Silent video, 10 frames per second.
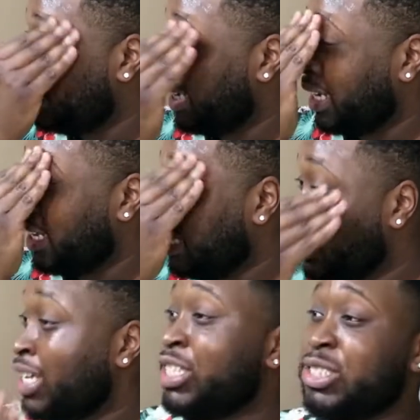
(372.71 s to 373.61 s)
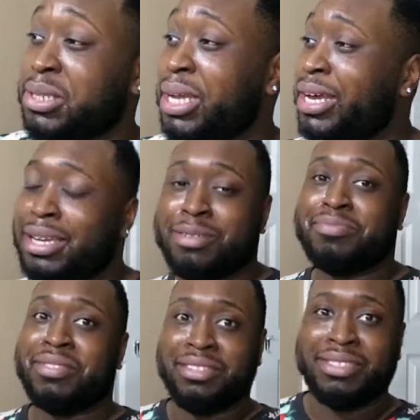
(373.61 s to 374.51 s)
Day. So like,
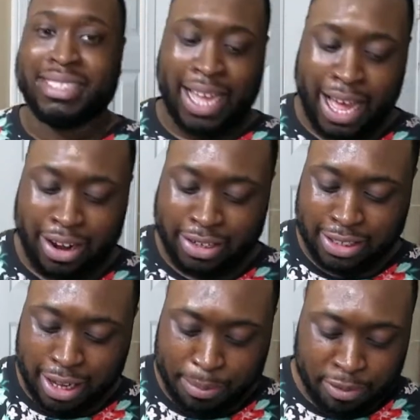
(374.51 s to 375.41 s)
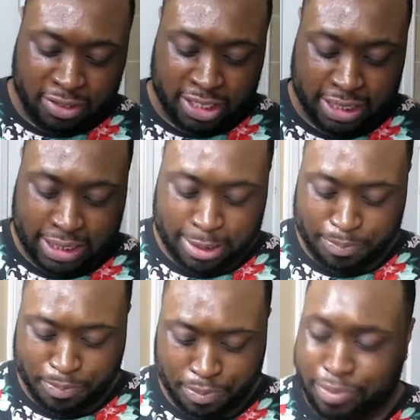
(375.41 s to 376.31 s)
there was that on top of just
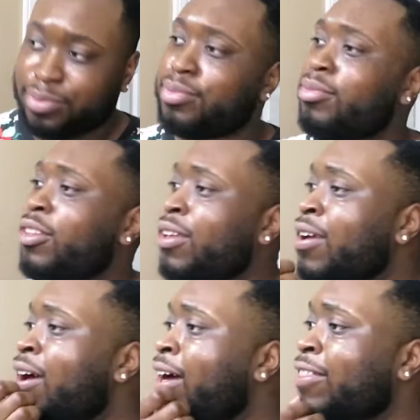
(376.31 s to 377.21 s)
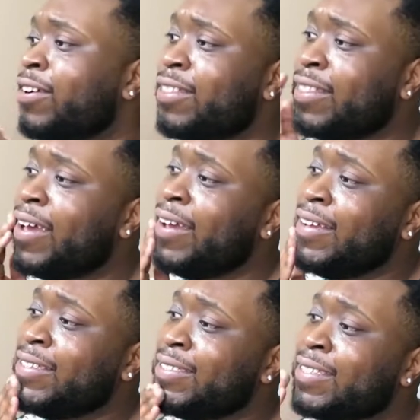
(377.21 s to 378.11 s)
other
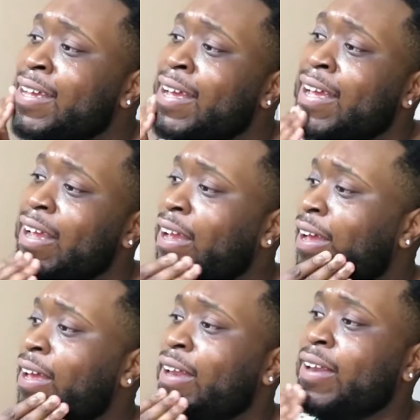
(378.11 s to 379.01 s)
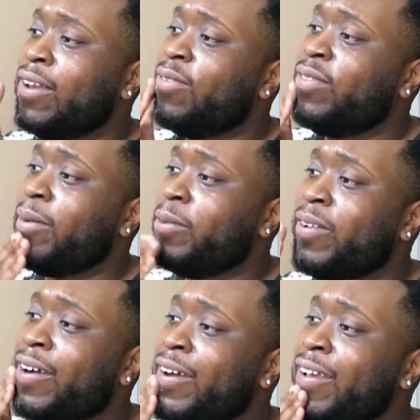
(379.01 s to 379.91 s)
things in
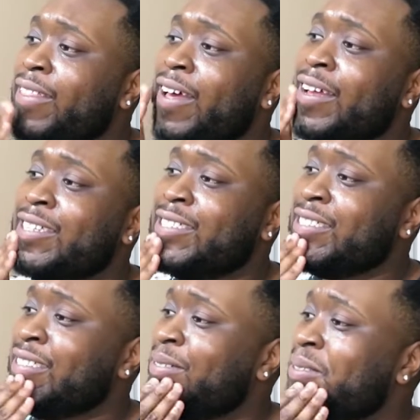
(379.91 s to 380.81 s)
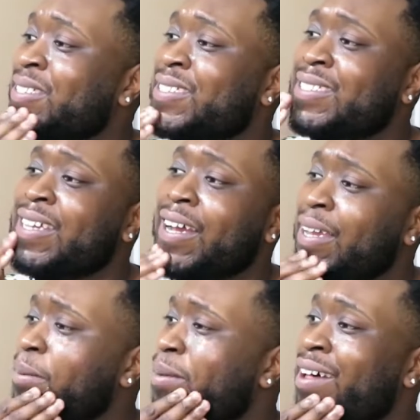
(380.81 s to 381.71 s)
February that it was a
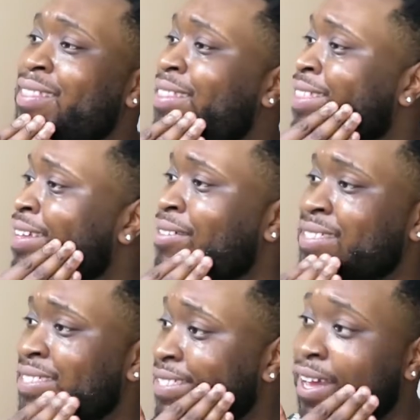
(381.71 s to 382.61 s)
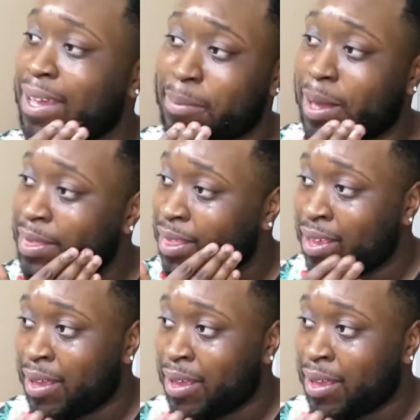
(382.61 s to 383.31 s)
sucky month. It was a sucky month.